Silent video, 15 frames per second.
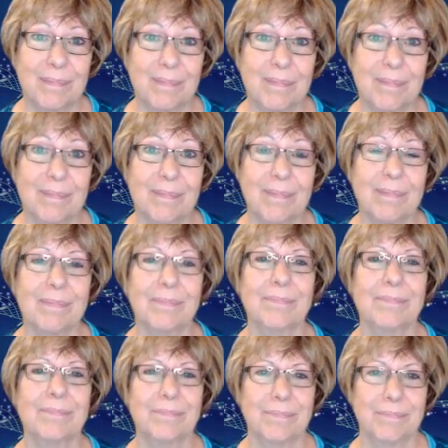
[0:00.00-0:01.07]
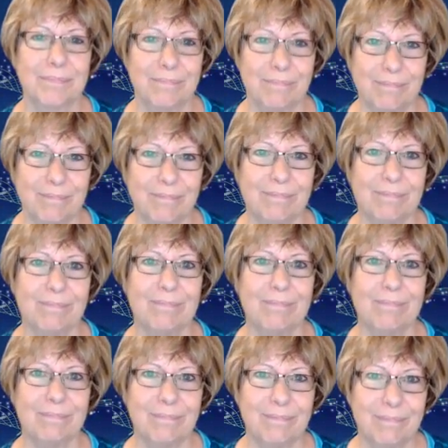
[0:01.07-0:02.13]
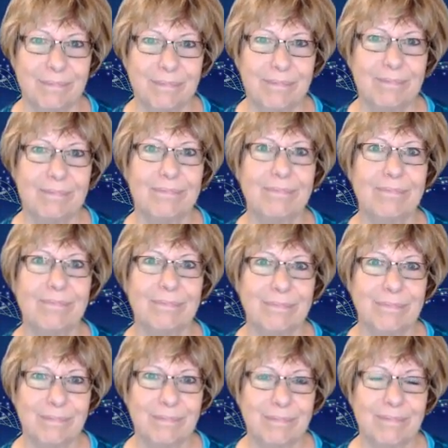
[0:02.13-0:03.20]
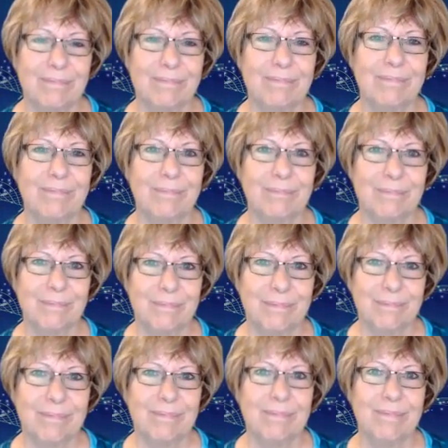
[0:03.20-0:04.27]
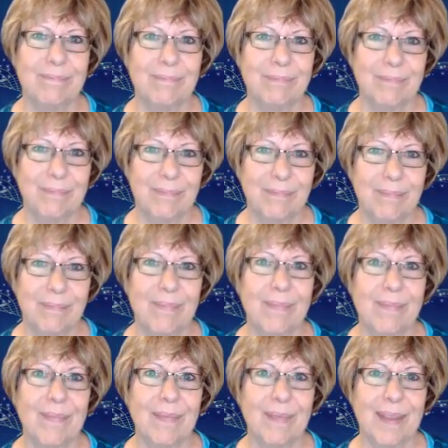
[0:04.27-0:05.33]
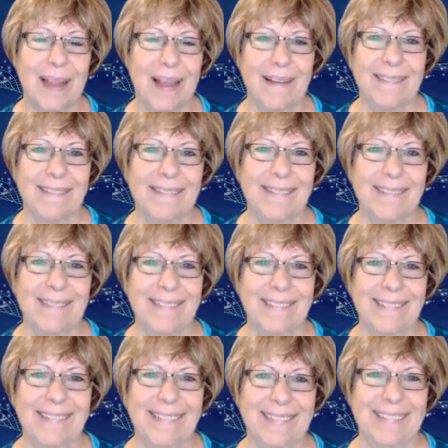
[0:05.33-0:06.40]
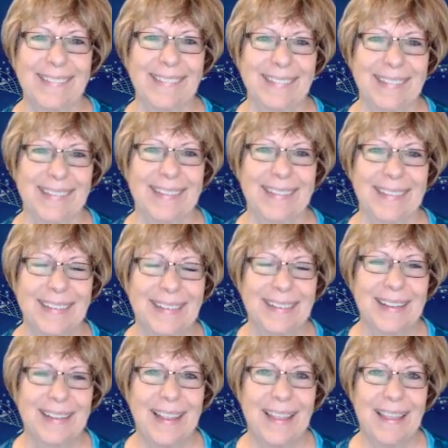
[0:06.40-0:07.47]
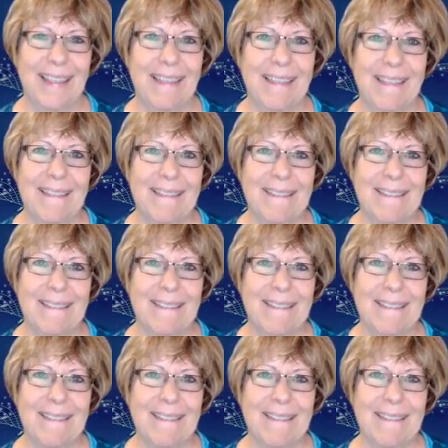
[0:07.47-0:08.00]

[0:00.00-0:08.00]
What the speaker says: This person isn't speaking.